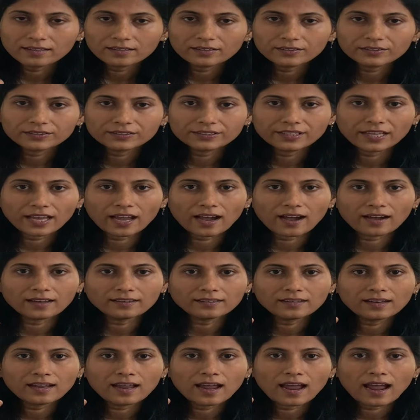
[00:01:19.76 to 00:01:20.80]
Dhyan
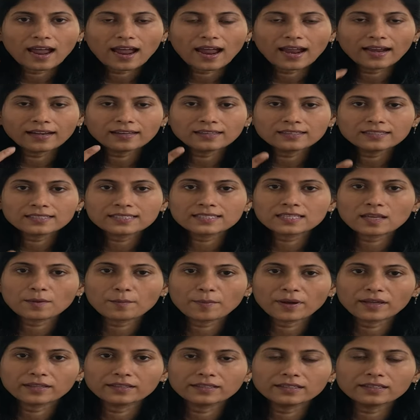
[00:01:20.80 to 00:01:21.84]
and
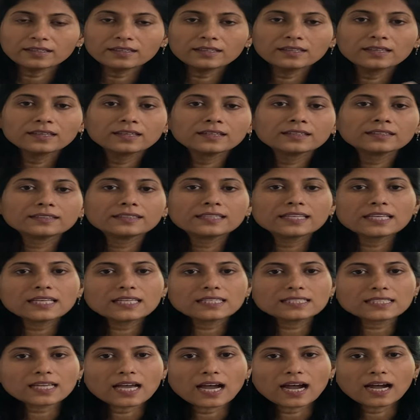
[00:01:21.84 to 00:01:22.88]
Samadhi.
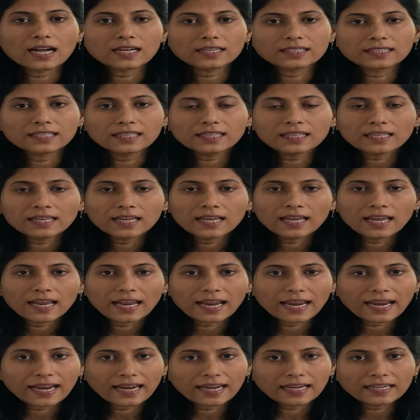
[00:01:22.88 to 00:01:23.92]
These are the
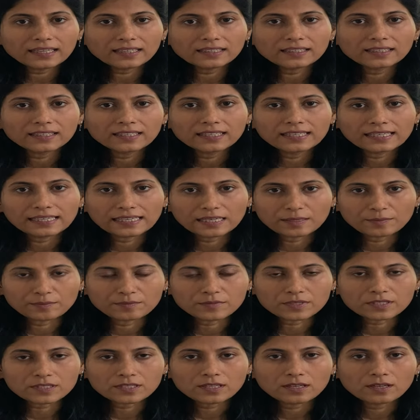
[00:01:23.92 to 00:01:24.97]
8
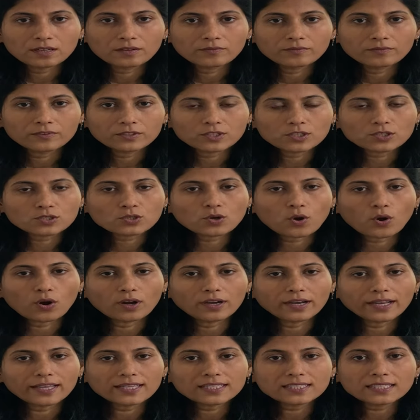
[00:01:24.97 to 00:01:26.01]
limbs which is
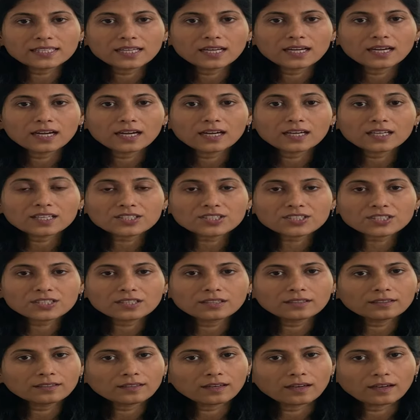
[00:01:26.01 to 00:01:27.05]
called as
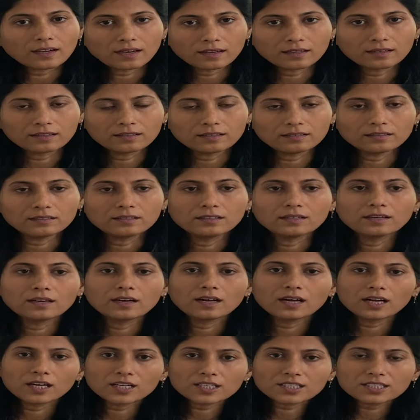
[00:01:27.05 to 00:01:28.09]
Ashtanga.
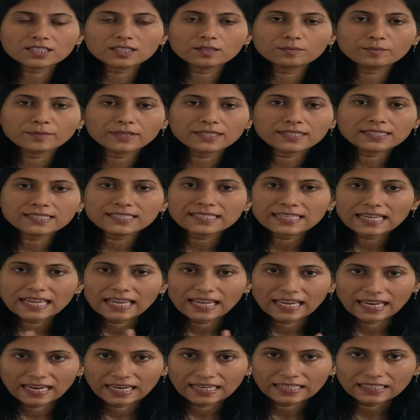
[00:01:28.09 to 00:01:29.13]
Ashta means
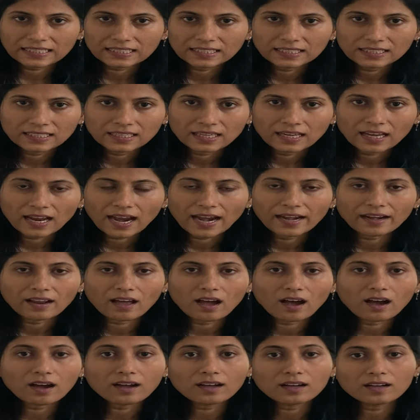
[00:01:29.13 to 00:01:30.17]
8 and
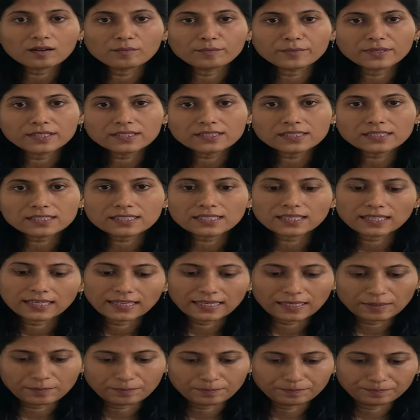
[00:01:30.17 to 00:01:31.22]
Anga means
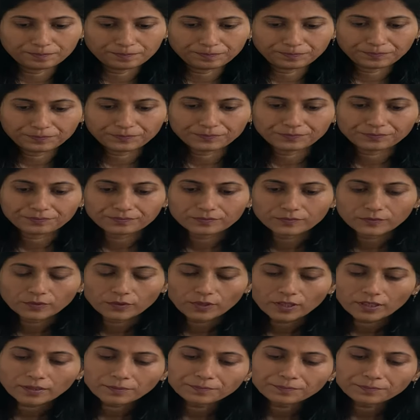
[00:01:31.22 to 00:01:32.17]
limb. Okay.